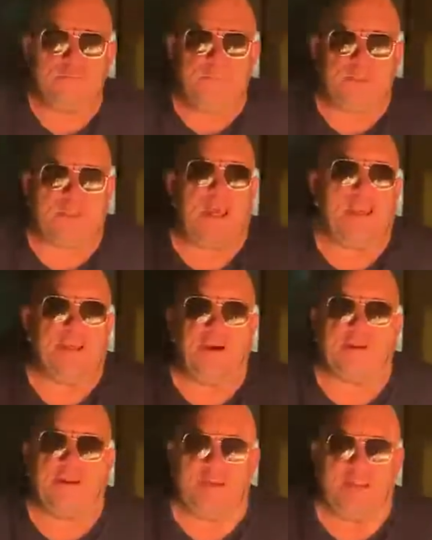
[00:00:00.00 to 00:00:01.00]
just got
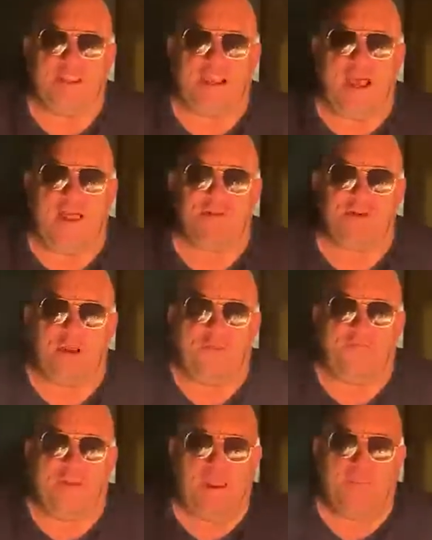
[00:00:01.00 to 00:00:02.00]
inducted in the College Hall
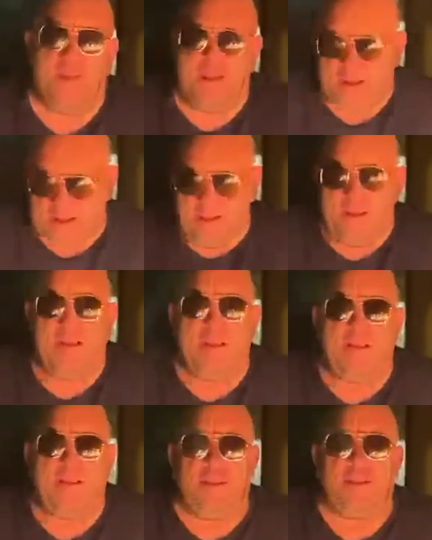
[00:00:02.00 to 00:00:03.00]
of Fame,
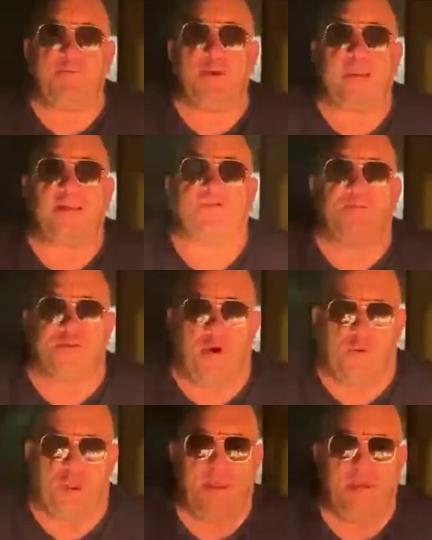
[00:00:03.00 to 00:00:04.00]
this pick is for
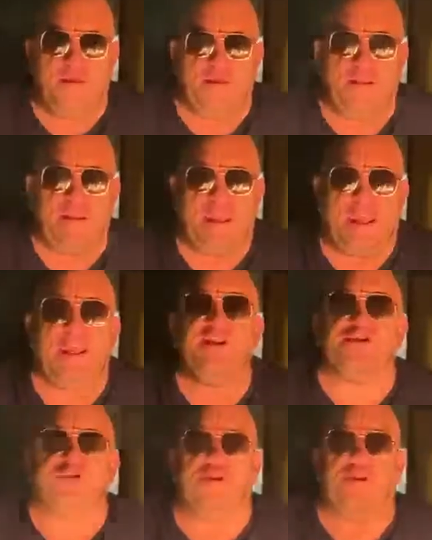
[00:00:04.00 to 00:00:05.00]
Tony.
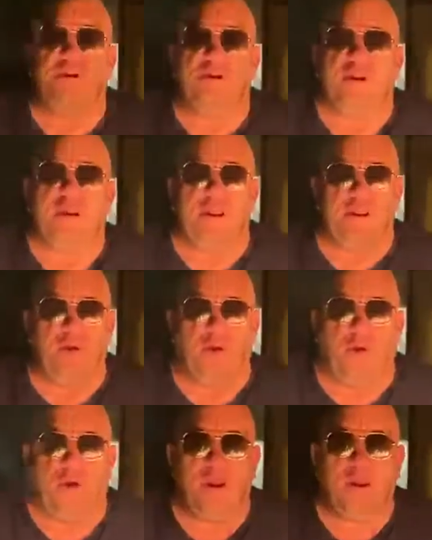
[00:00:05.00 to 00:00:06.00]
Eastern
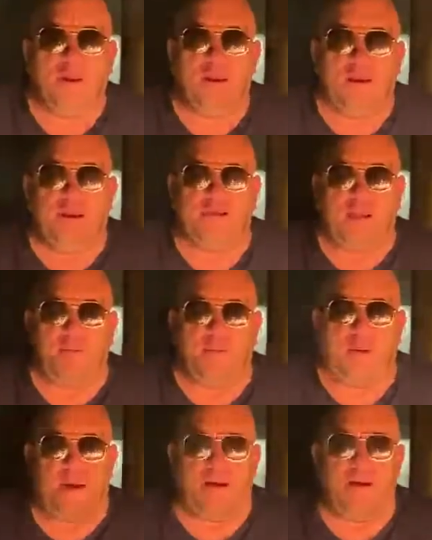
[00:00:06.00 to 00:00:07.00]
Illinois, his alma
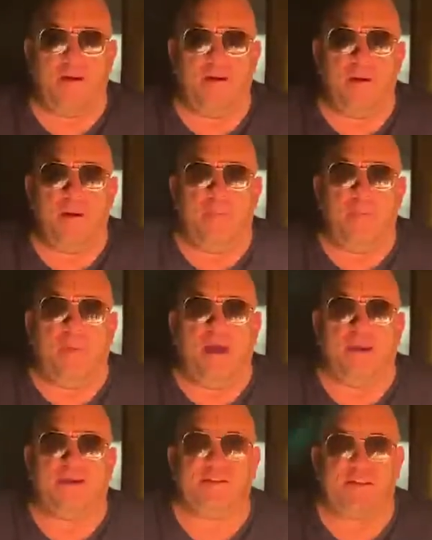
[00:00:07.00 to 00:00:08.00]
mater,
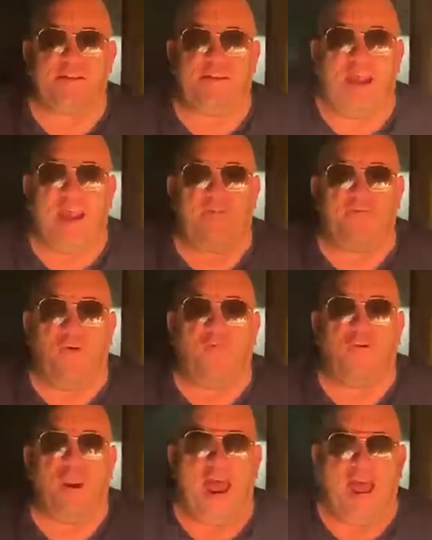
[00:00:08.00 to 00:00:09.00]
minus six and a half
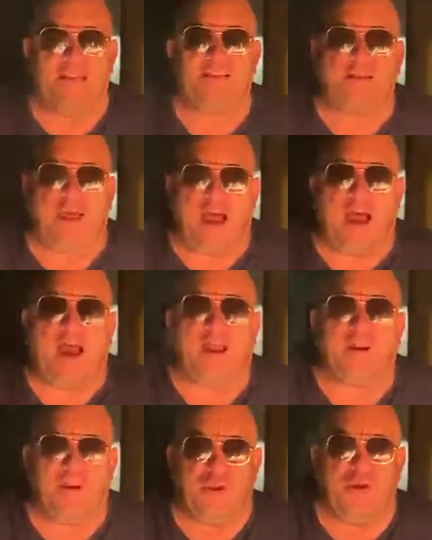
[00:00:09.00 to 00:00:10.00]
over S
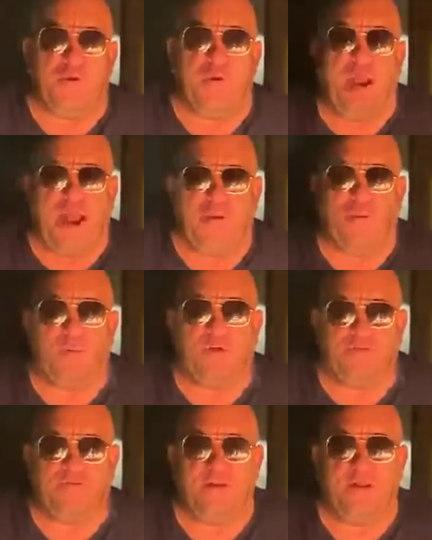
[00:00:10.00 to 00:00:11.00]
I U
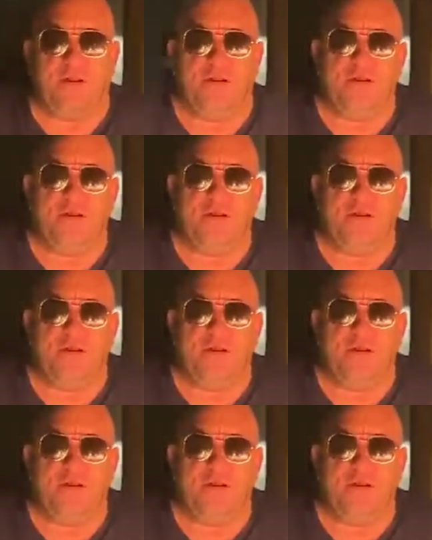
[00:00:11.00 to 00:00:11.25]
Edwardsville.